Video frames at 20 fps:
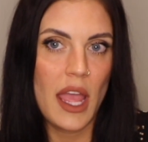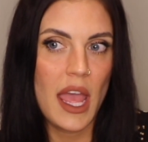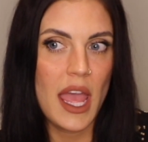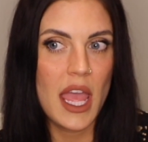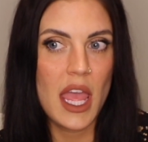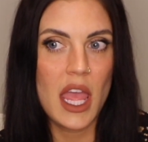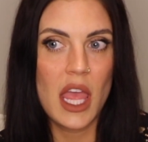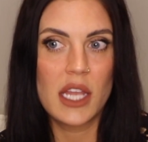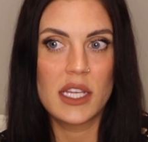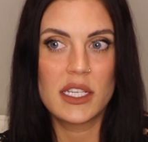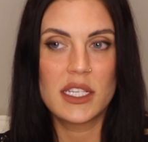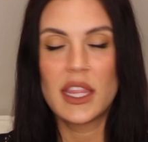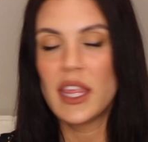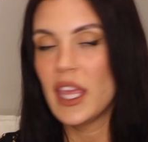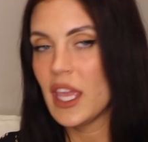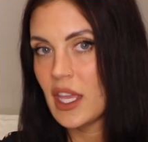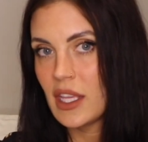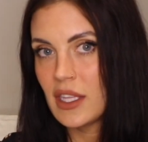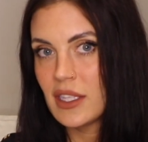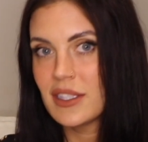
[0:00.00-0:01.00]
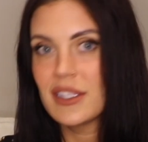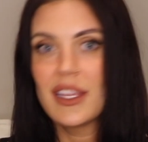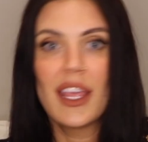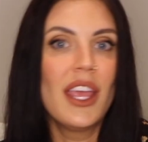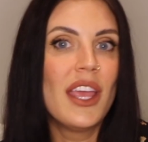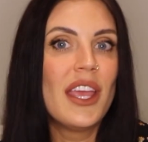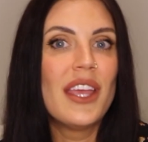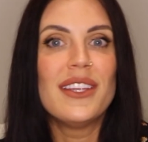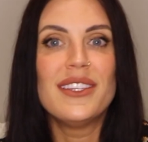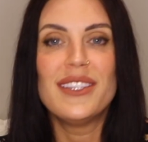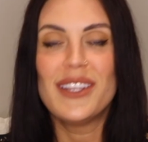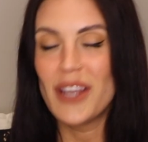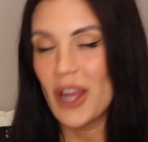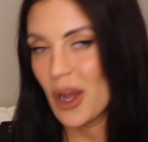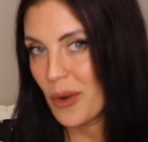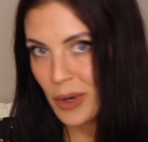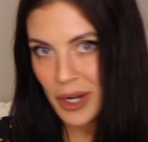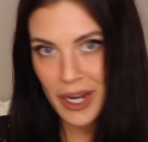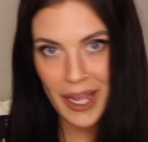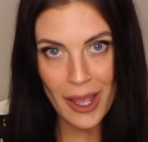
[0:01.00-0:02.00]
and things did
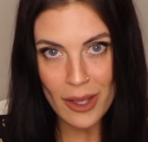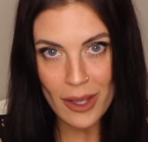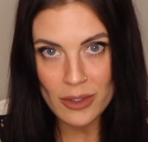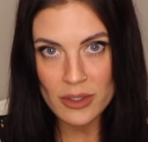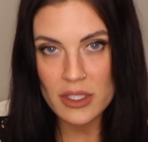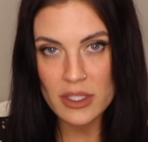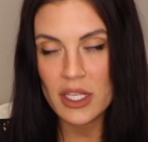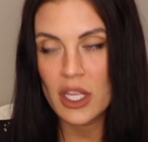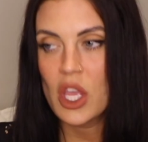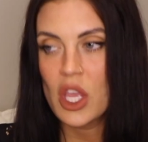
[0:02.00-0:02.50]
not work out.